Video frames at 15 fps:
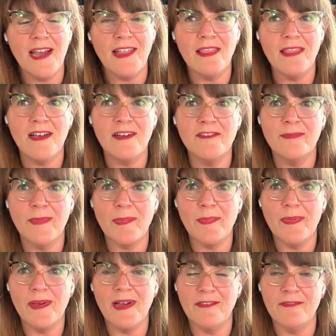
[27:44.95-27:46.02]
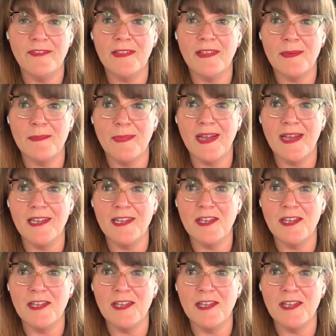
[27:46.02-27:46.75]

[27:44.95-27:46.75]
I feel like my